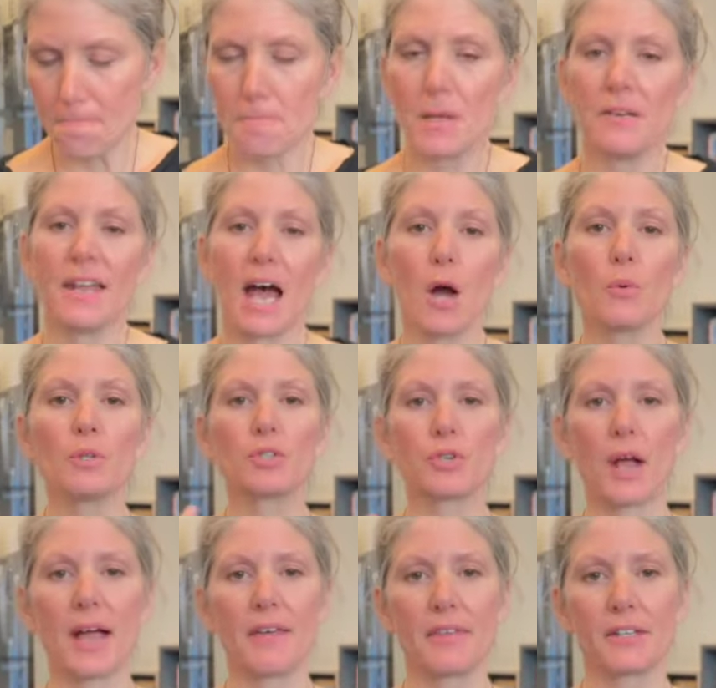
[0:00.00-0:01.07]
And now we'll
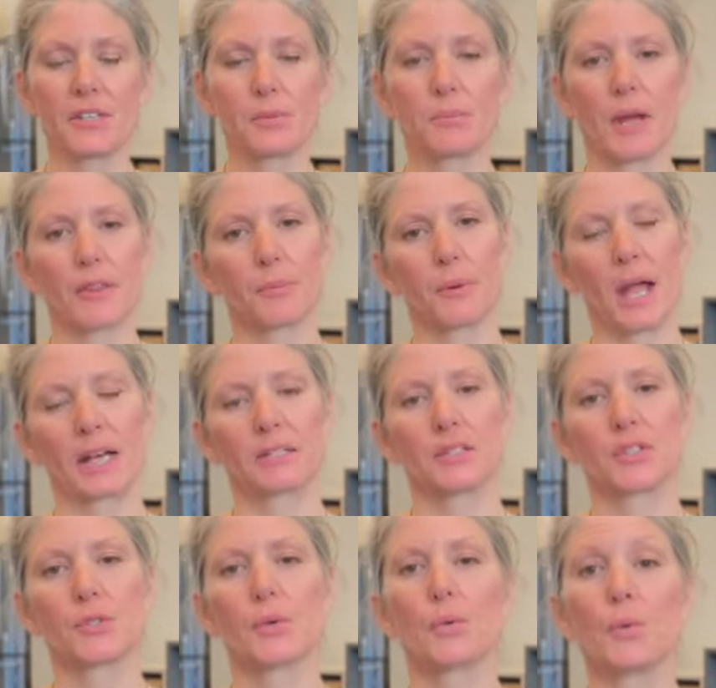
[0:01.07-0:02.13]
try this breath
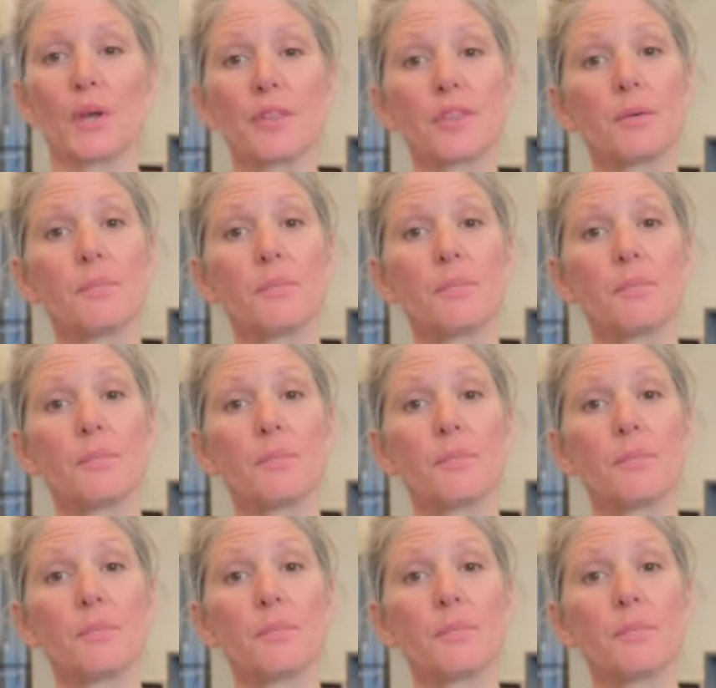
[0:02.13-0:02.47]
practice with the